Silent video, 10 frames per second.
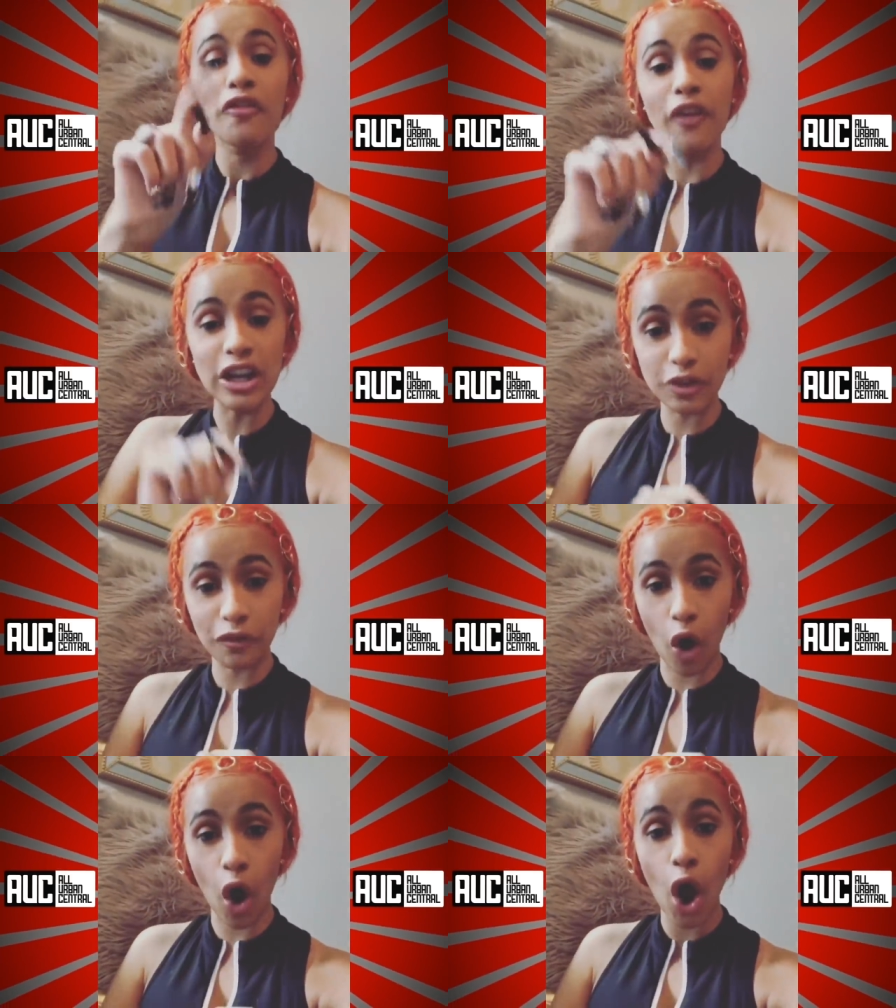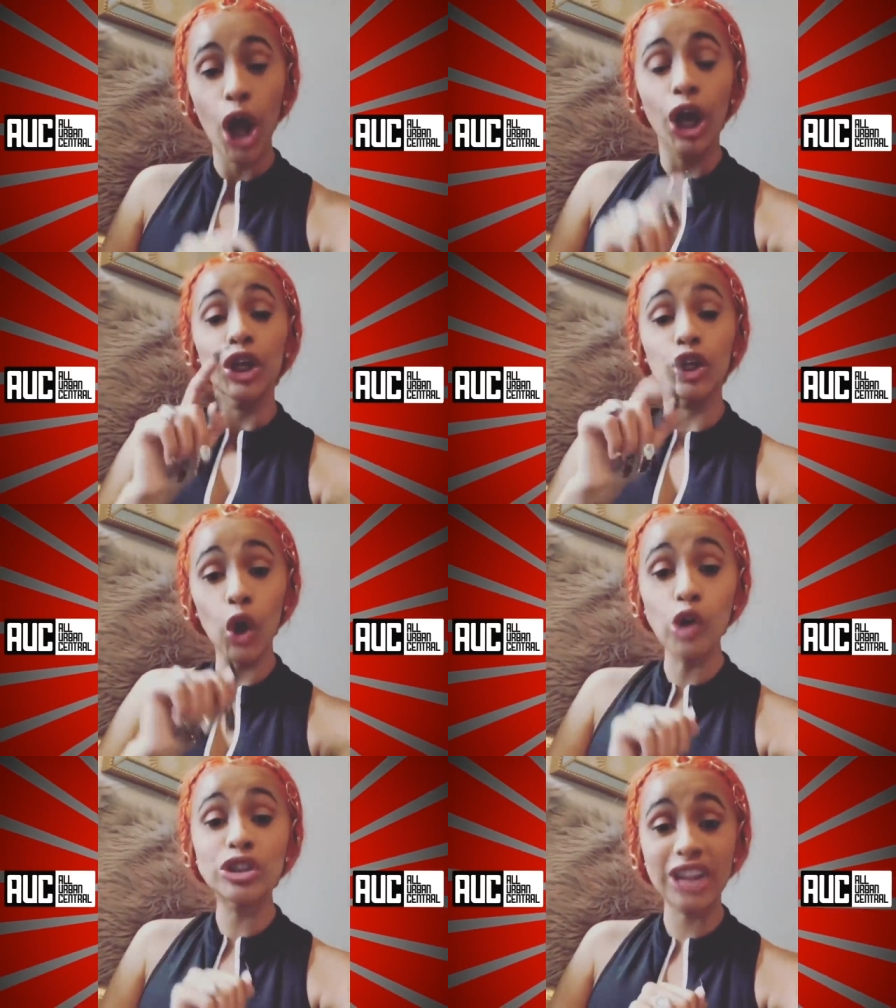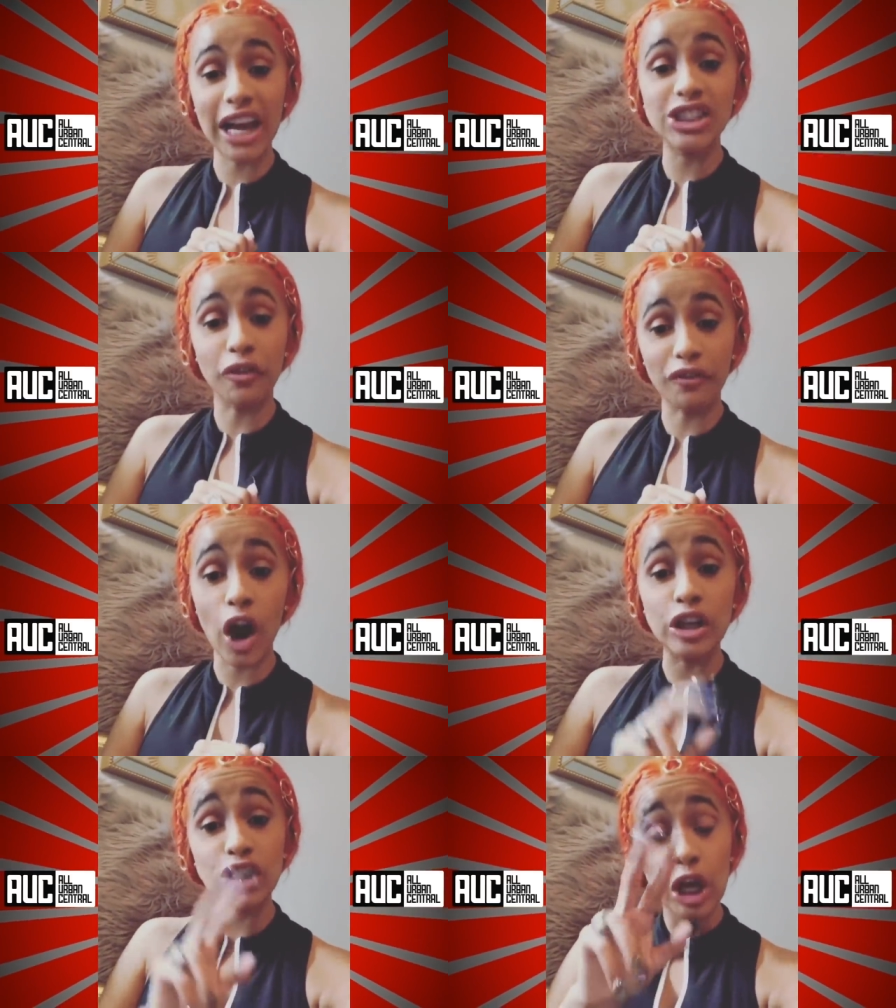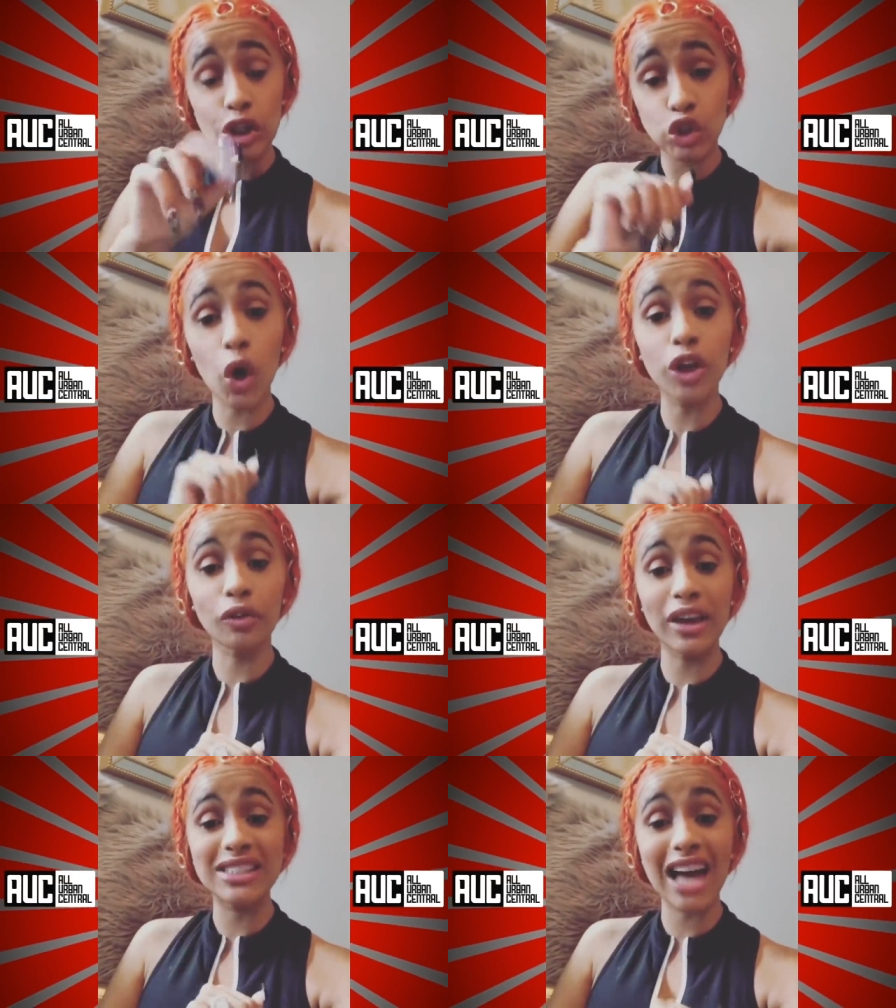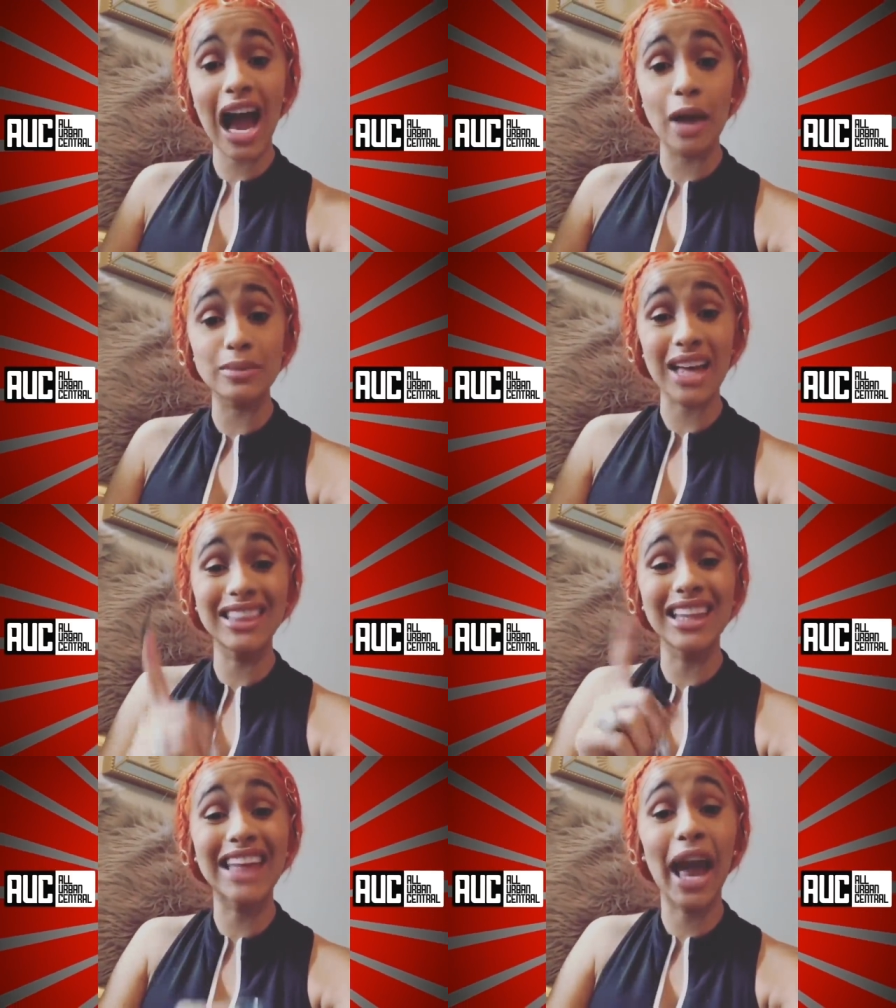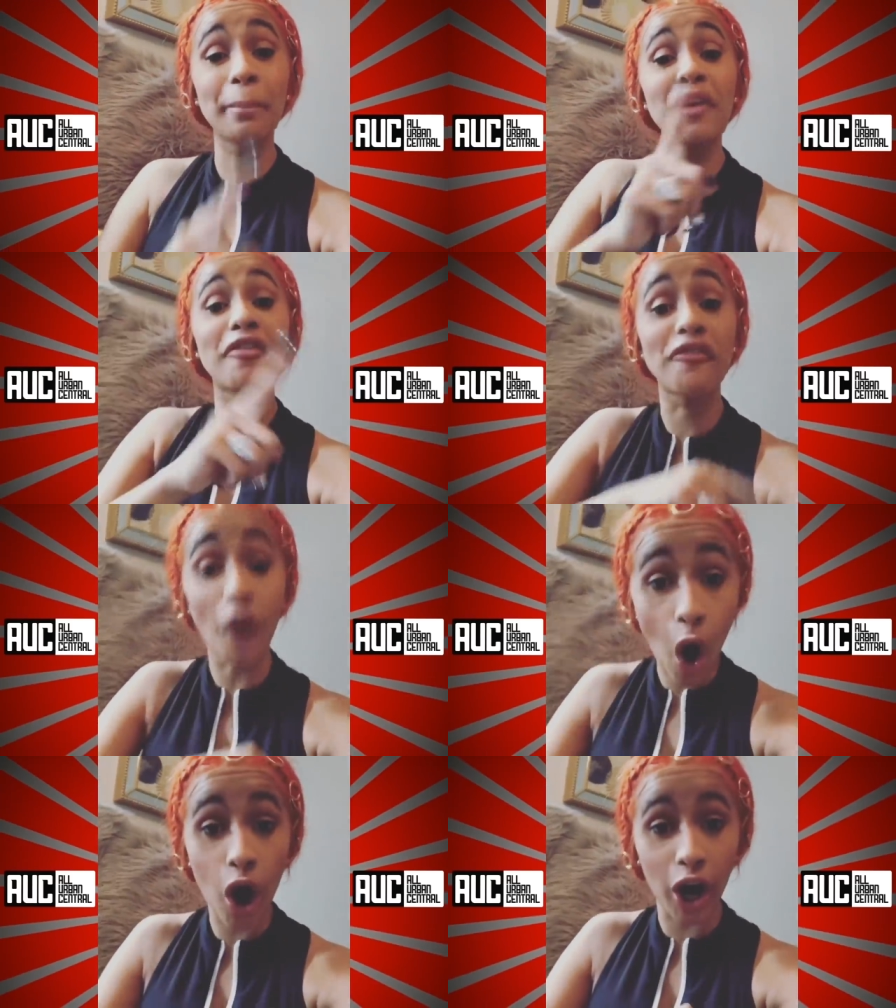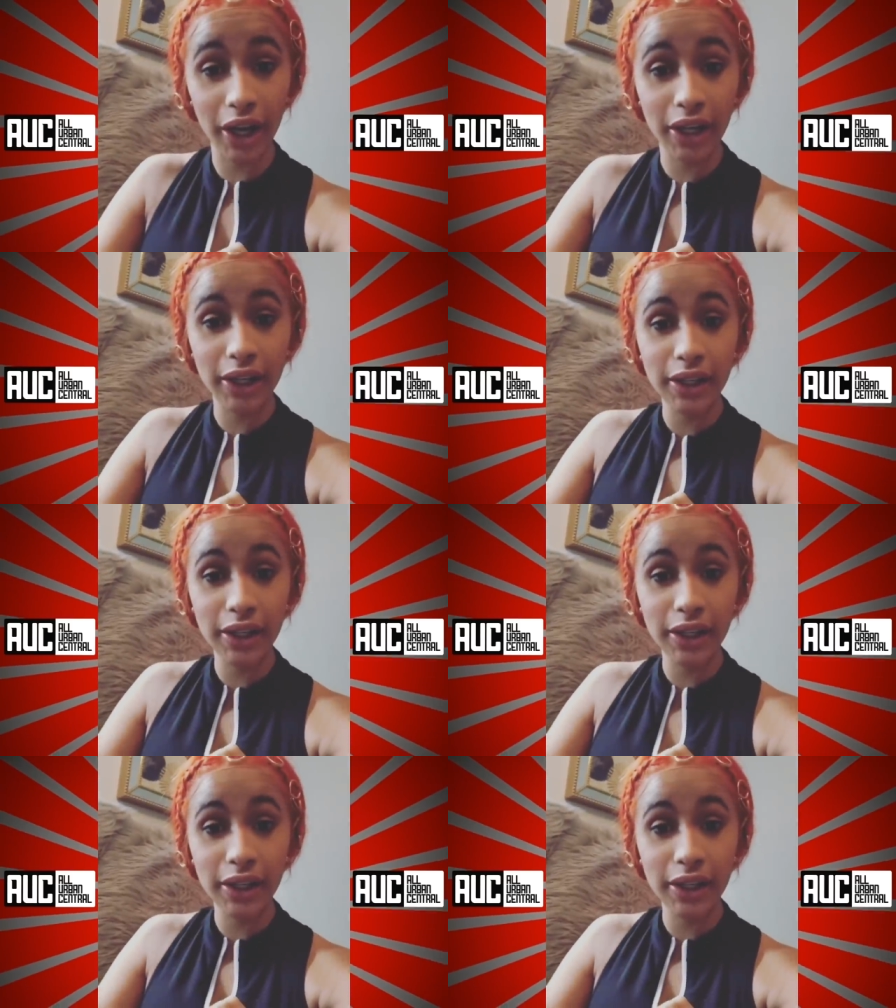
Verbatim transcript: First of all, you changed your verse two or three times, and the day before,